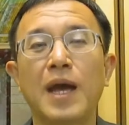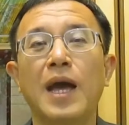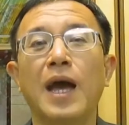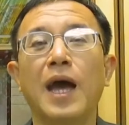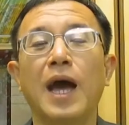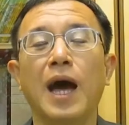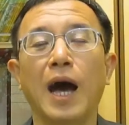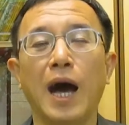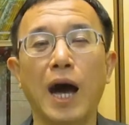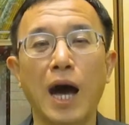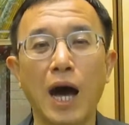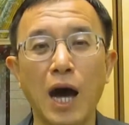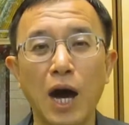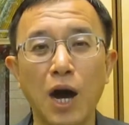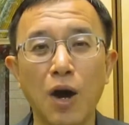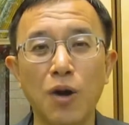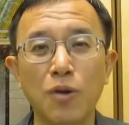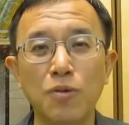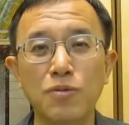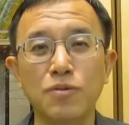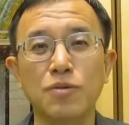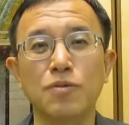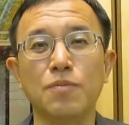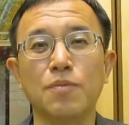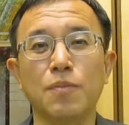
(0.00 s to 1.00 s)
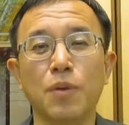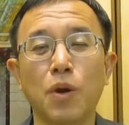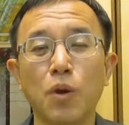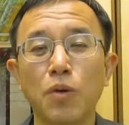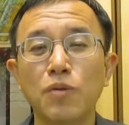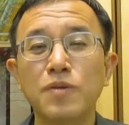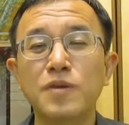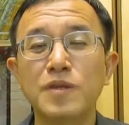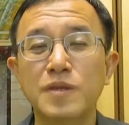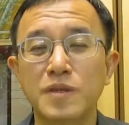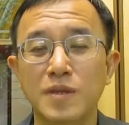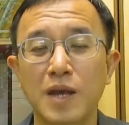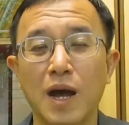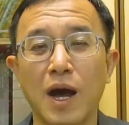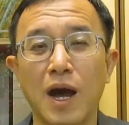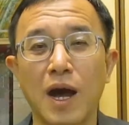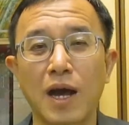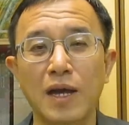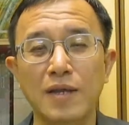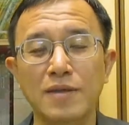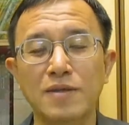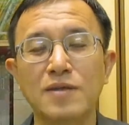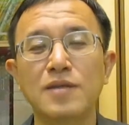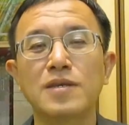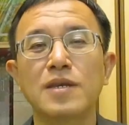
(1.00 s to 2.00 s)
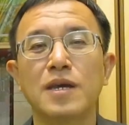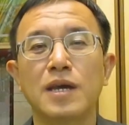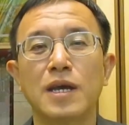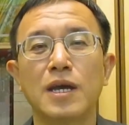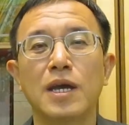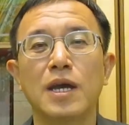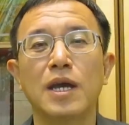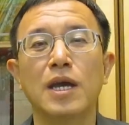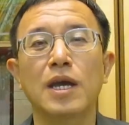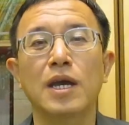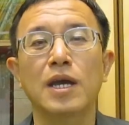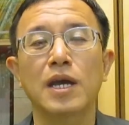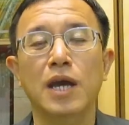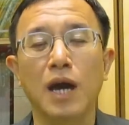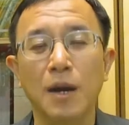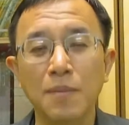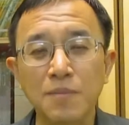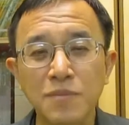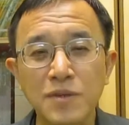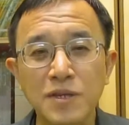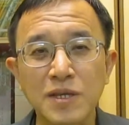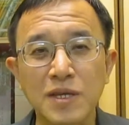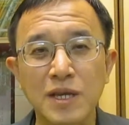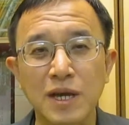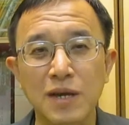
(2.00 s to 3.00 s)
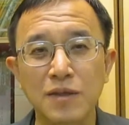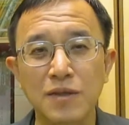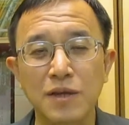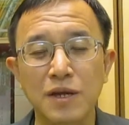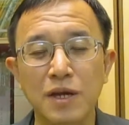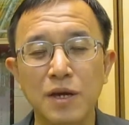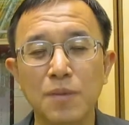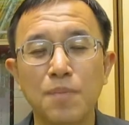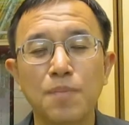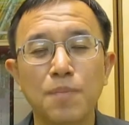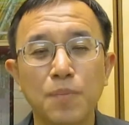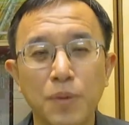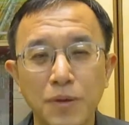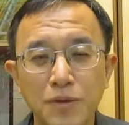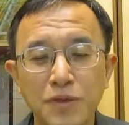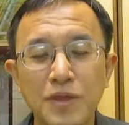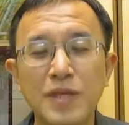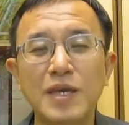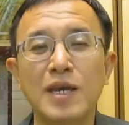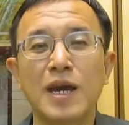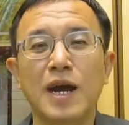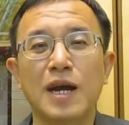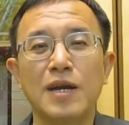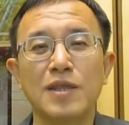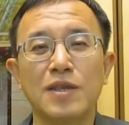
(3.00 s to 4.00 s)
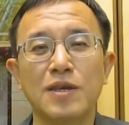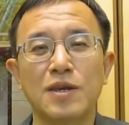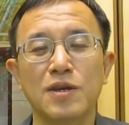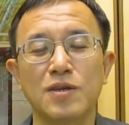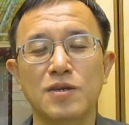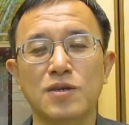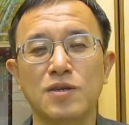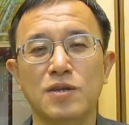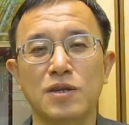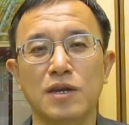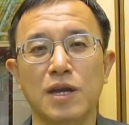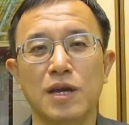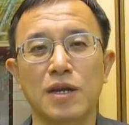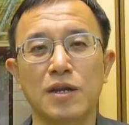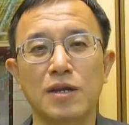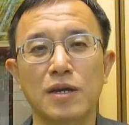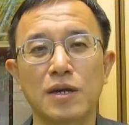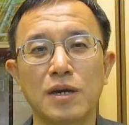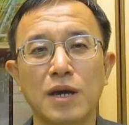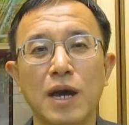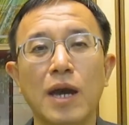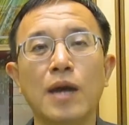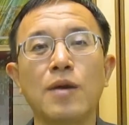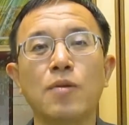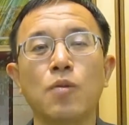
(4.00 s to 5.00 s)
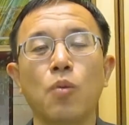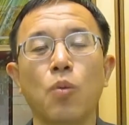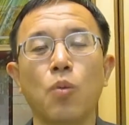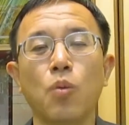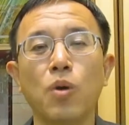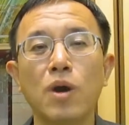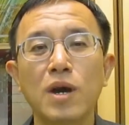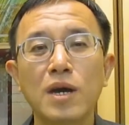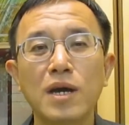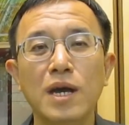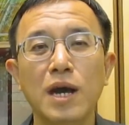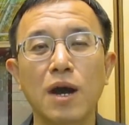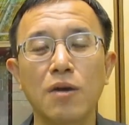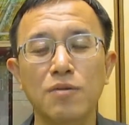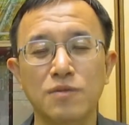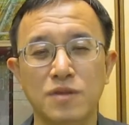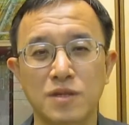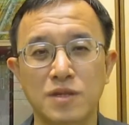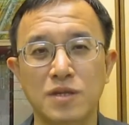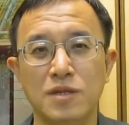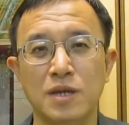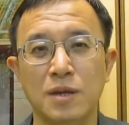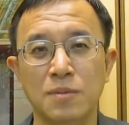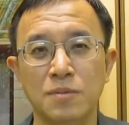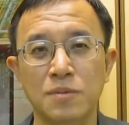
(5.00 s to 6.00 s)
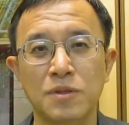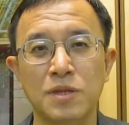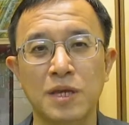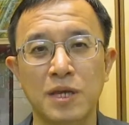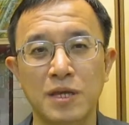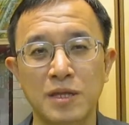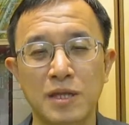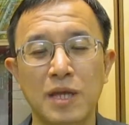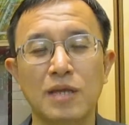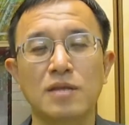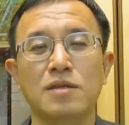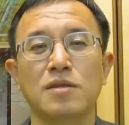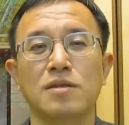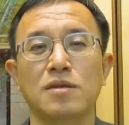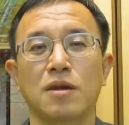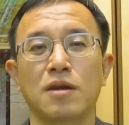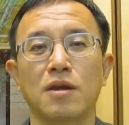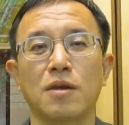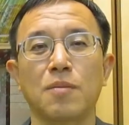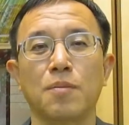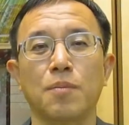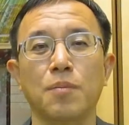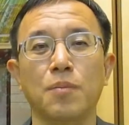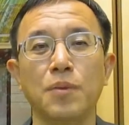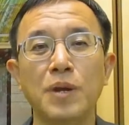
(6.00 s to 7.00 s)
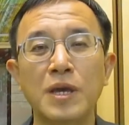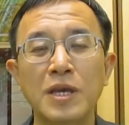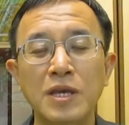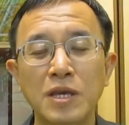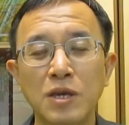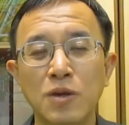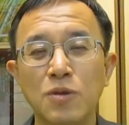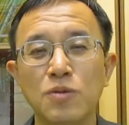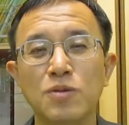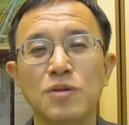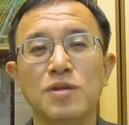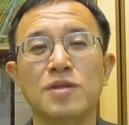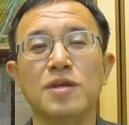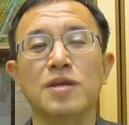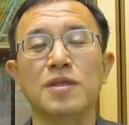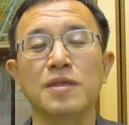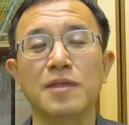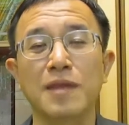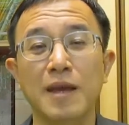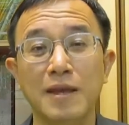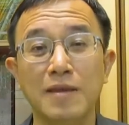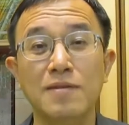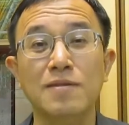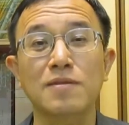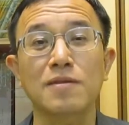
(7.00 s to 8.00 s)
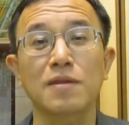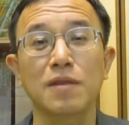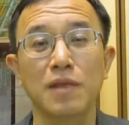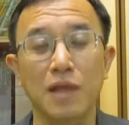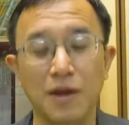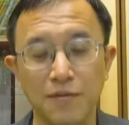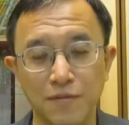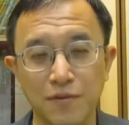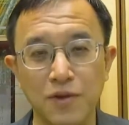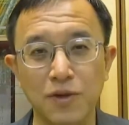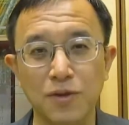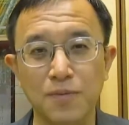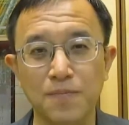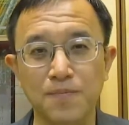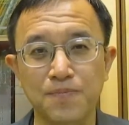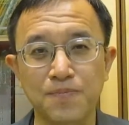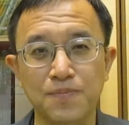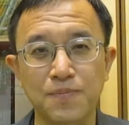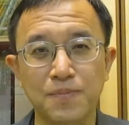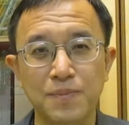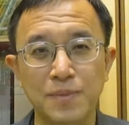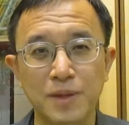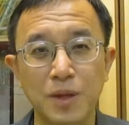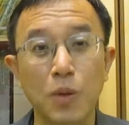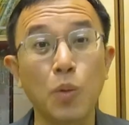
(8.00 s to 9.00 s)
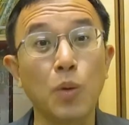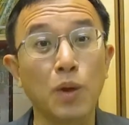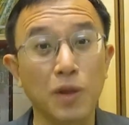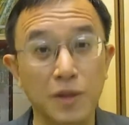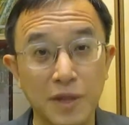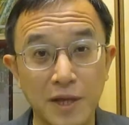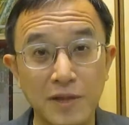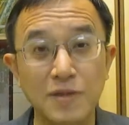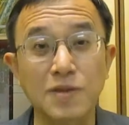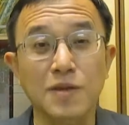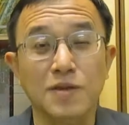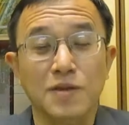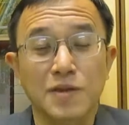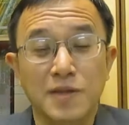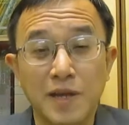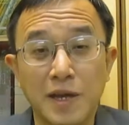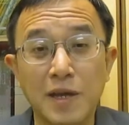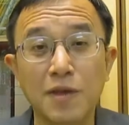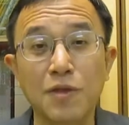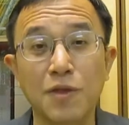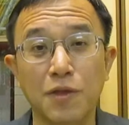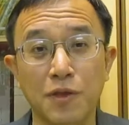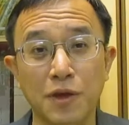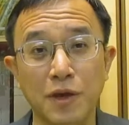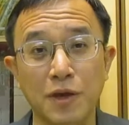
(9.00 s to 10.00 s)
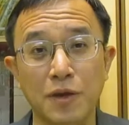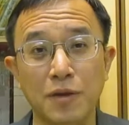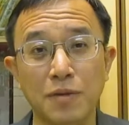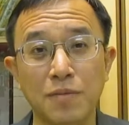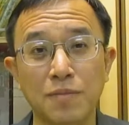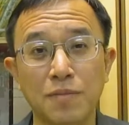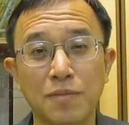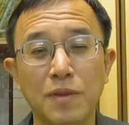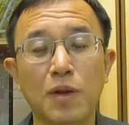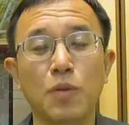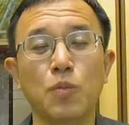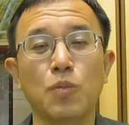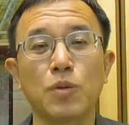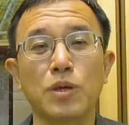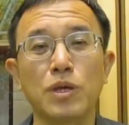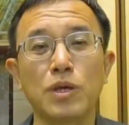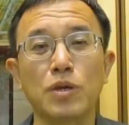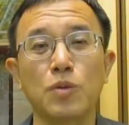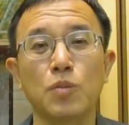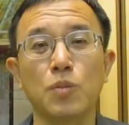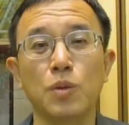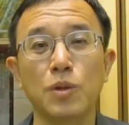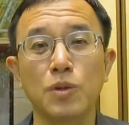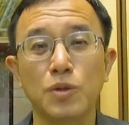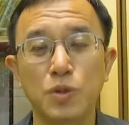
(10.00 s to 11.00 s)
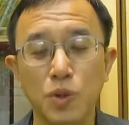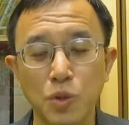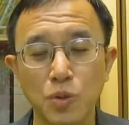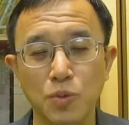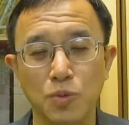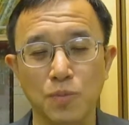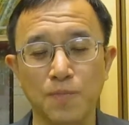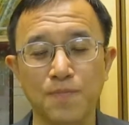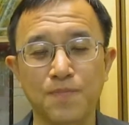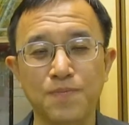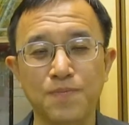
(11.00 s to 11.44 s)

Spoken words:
how do both sides come together, put the ideas together, and work out something that's going to bring you to the next level? Well, that's the second thing that we will do.